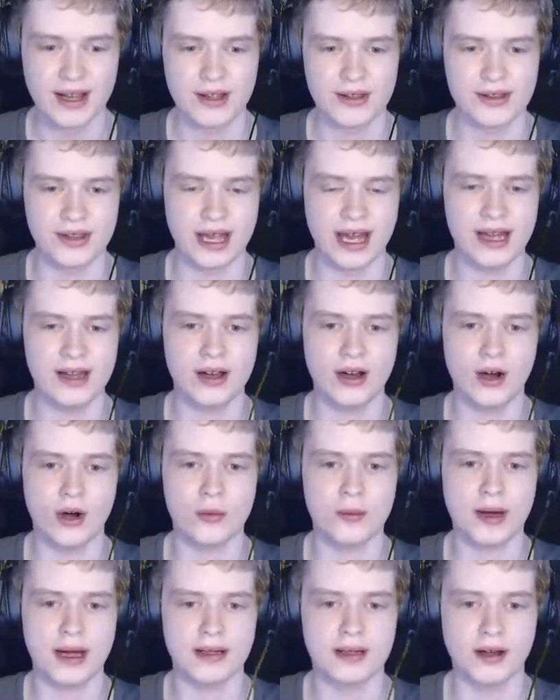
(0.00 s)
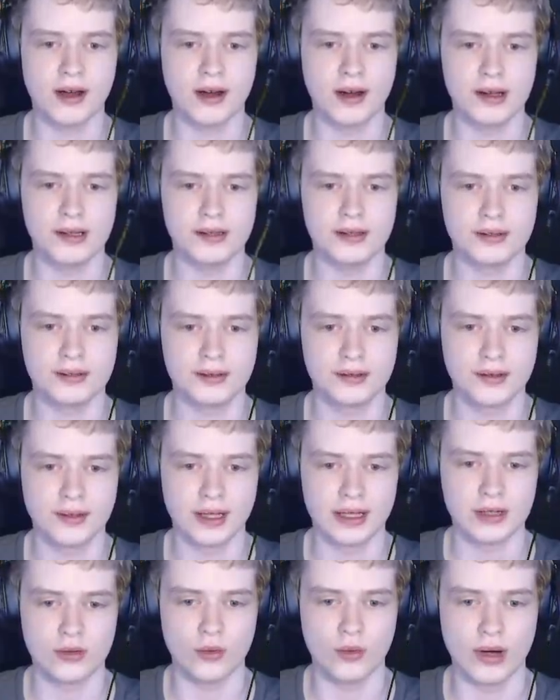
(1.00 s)
That, oh my god.
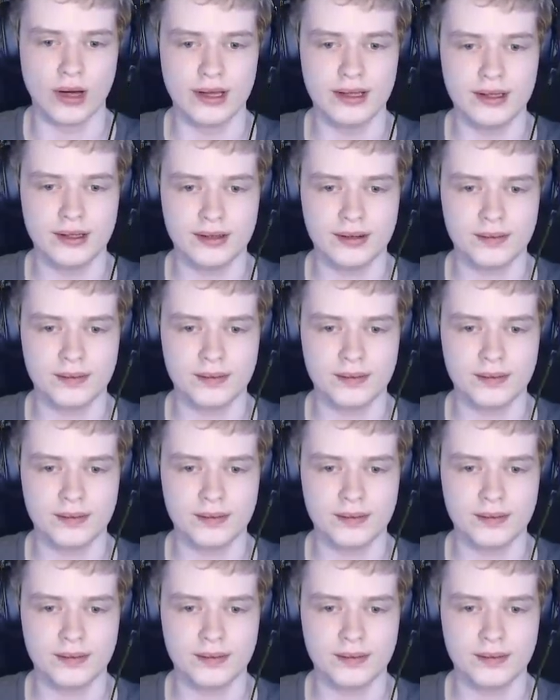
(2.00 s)
Like what?